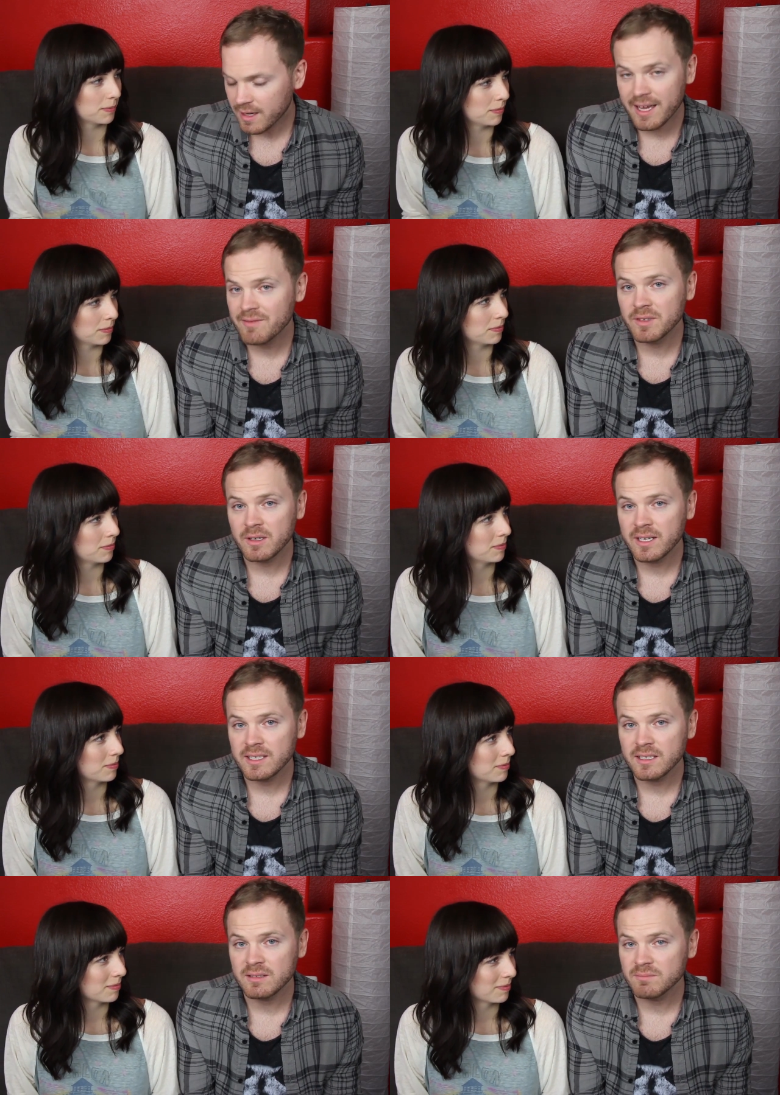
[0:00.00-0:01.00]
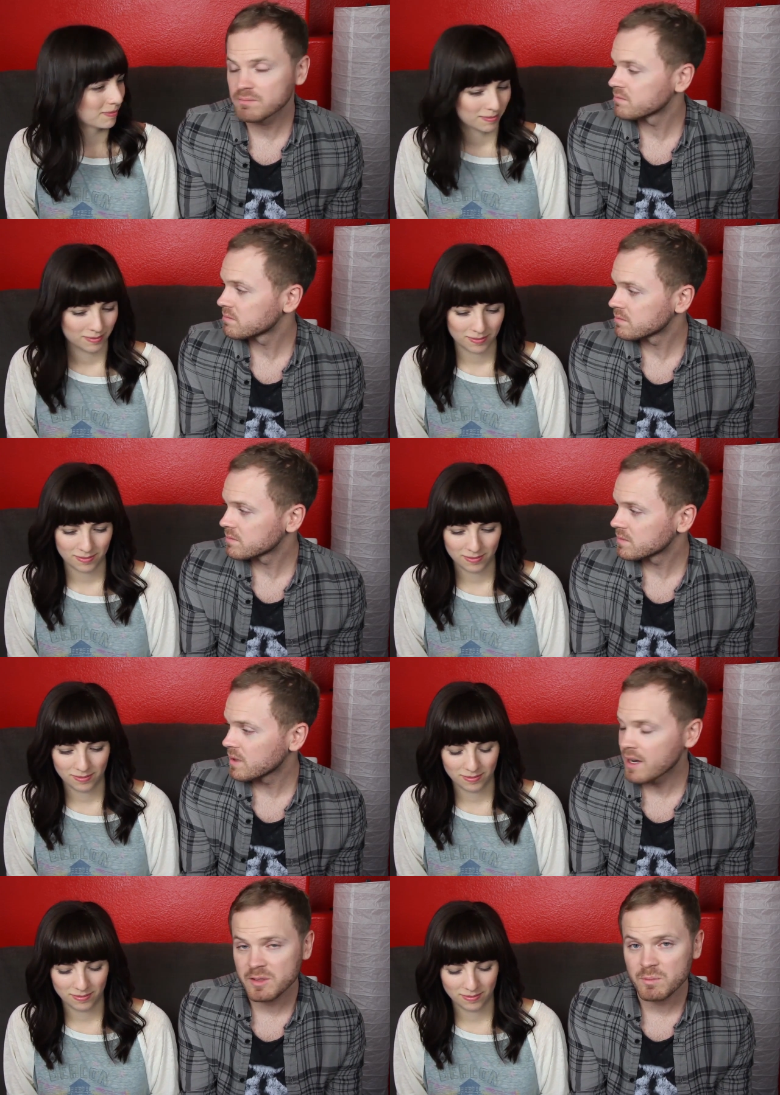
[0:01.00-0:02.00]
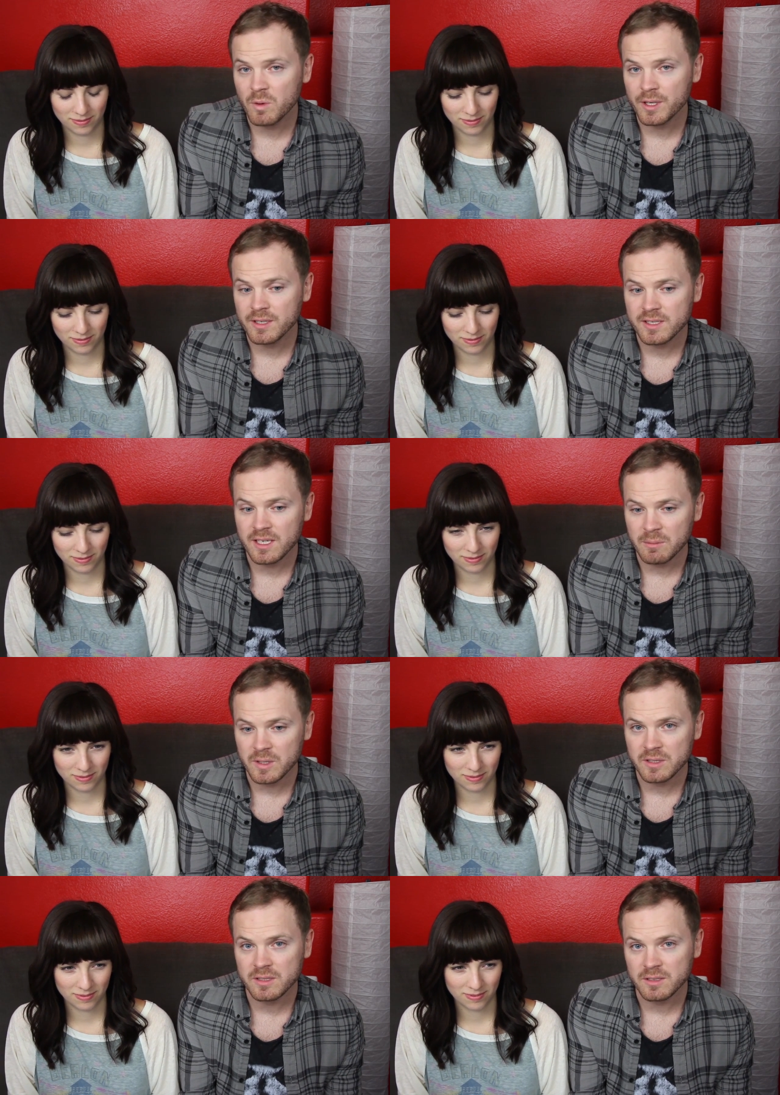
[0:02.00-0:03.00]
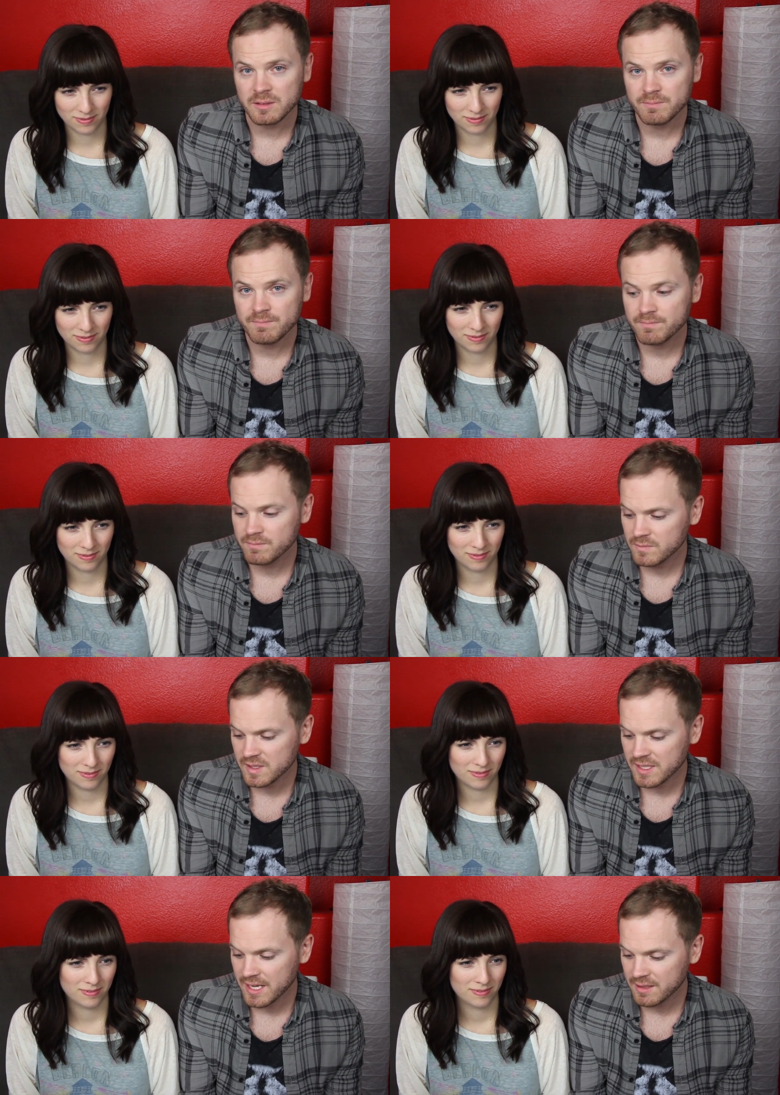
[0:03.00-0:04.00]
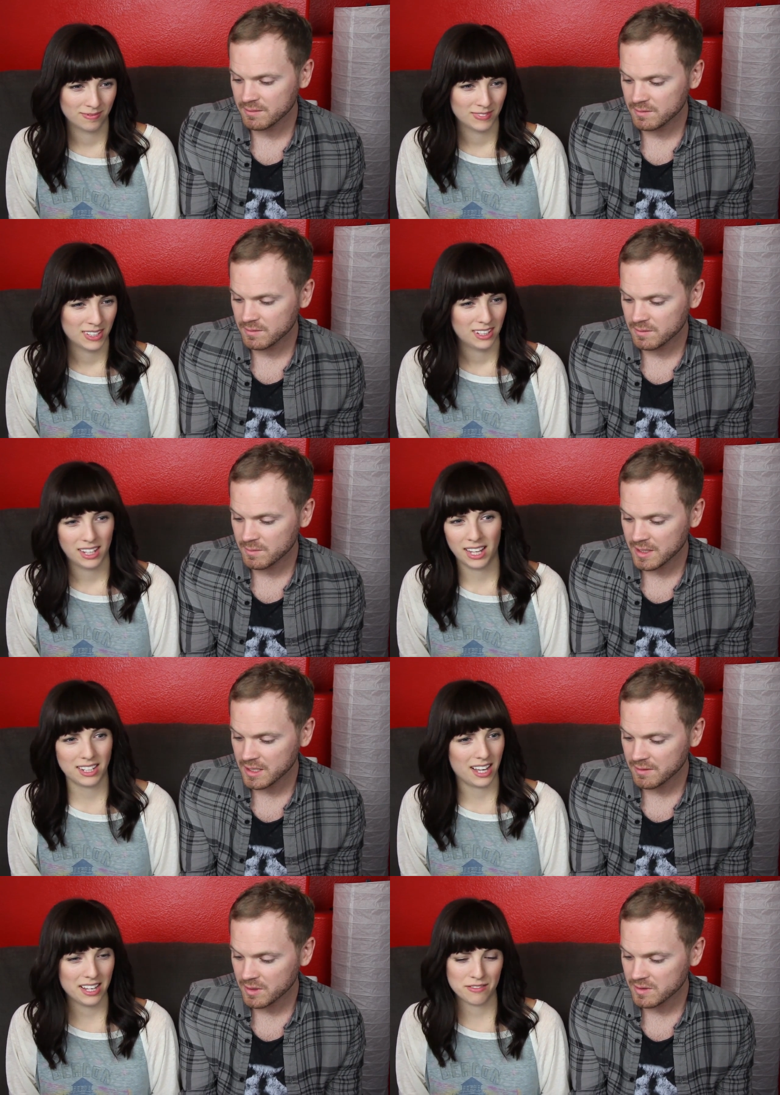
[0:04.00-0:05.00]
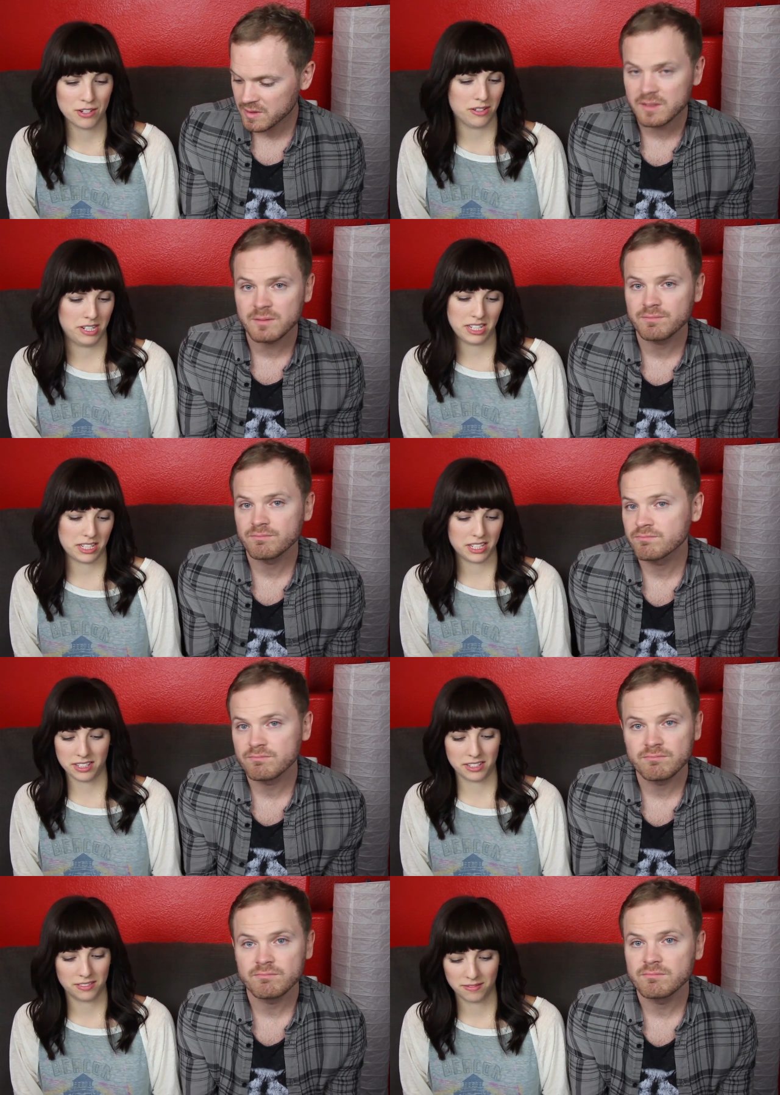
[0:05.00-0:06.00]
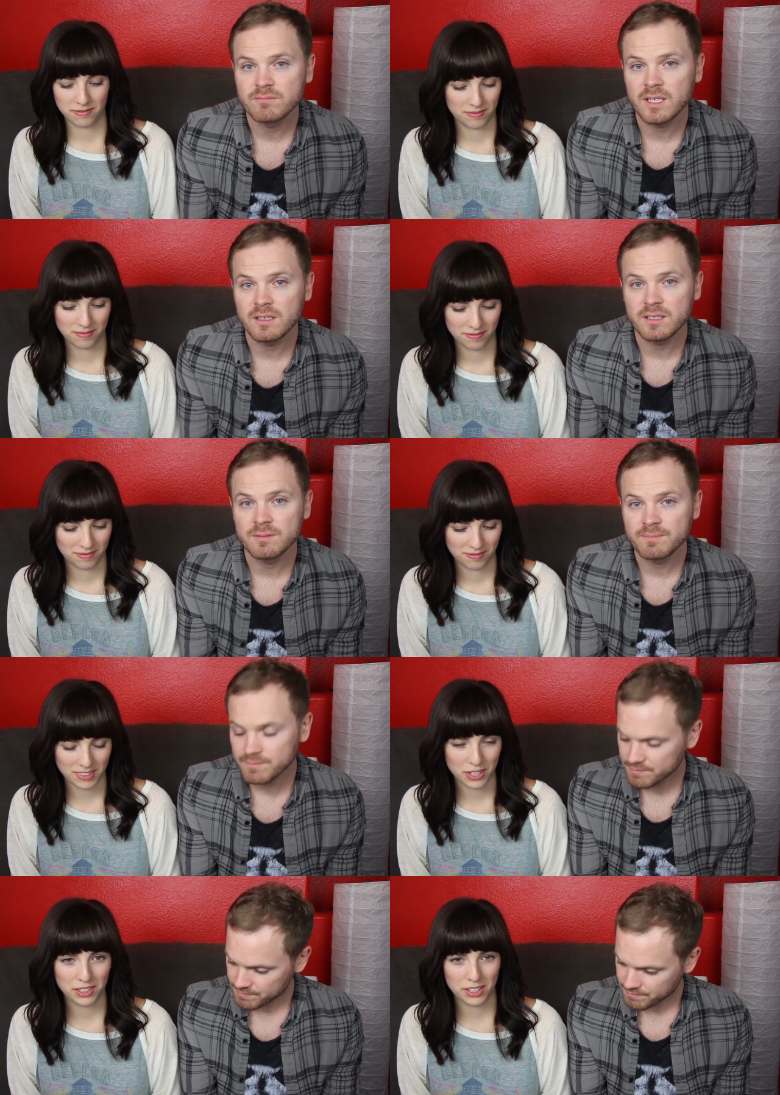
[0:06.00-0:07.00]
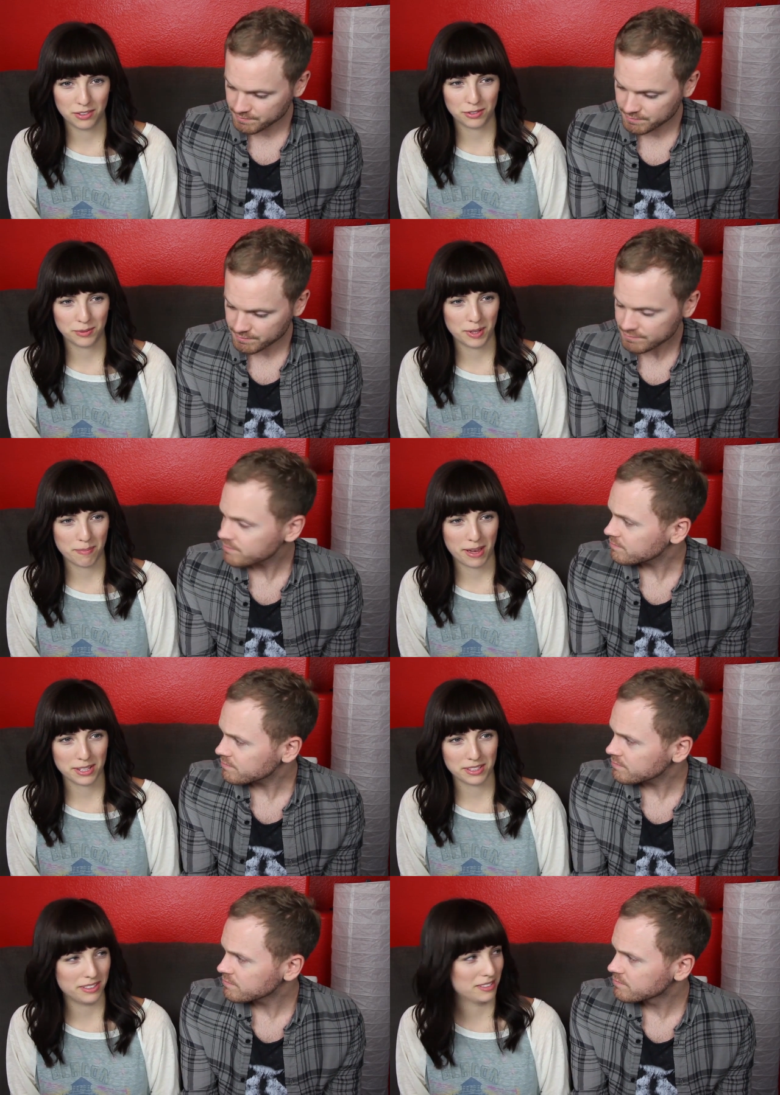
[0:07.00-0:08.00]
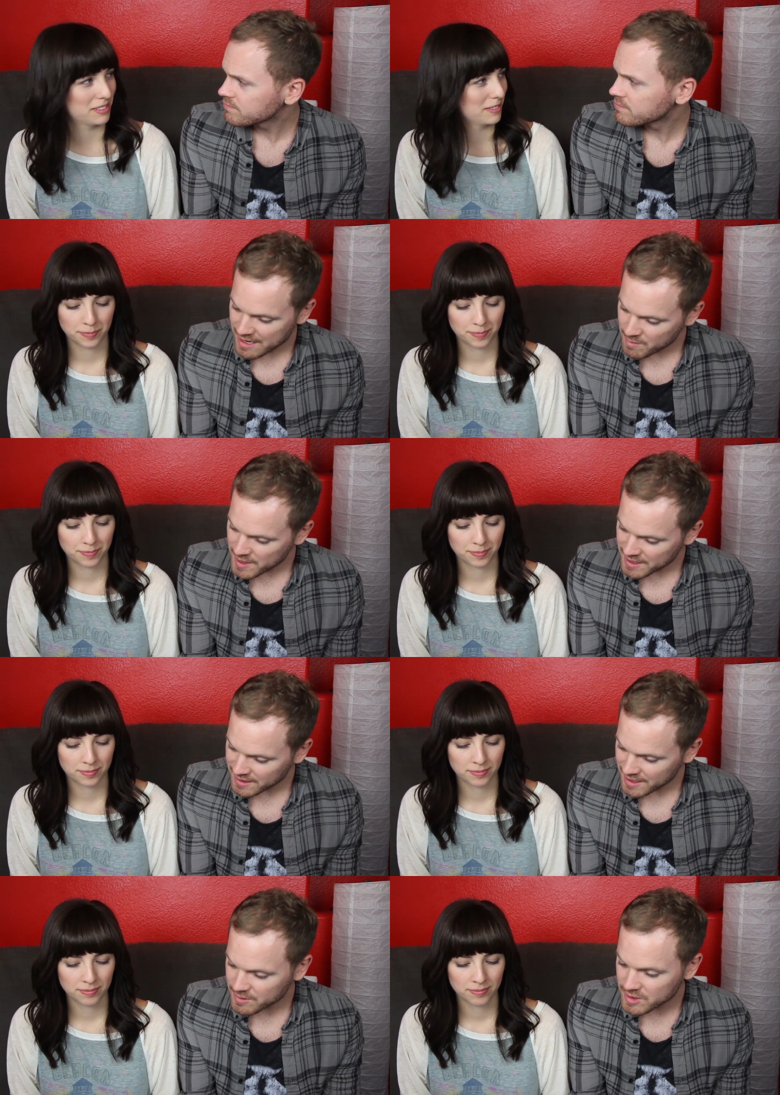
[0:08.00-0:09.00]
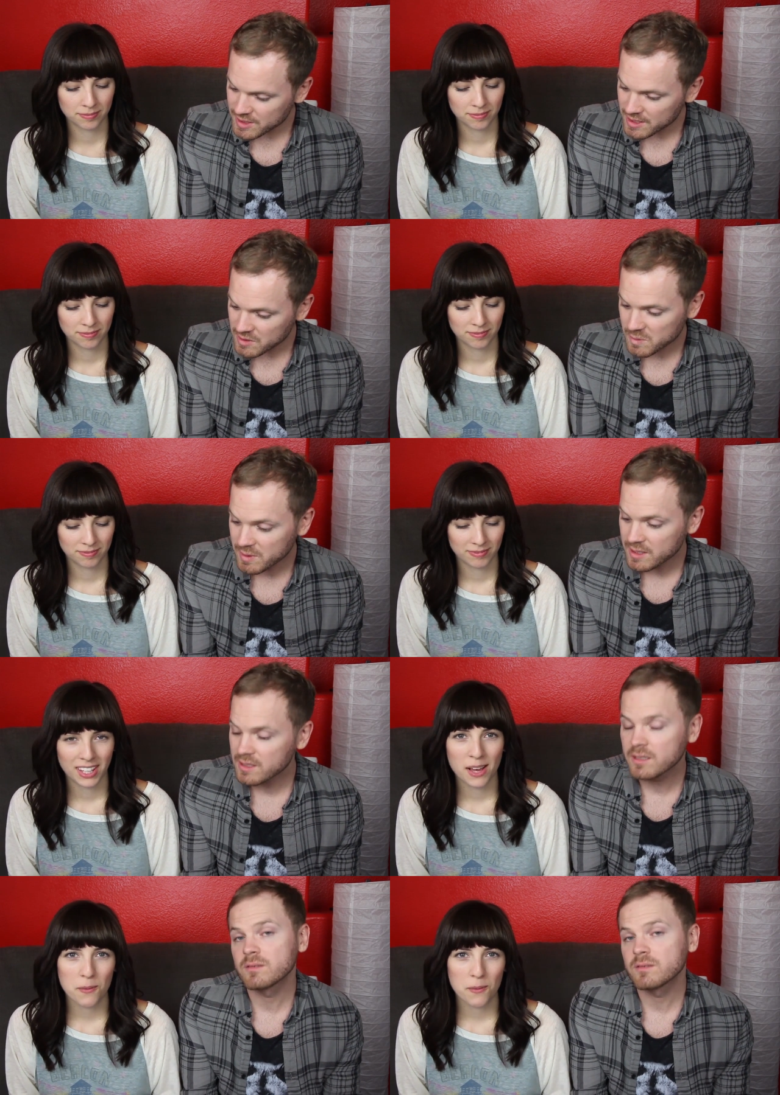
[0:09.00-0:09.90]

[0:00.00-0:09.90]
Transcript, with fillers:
Speaker 1: I have no idea. I was born in December, so does that
Speaker 2: I
Speaker 1: have no idea either. I don't know.
Speaker 2: I only know from like magazines.
Speaker 1: How many languages can you speak?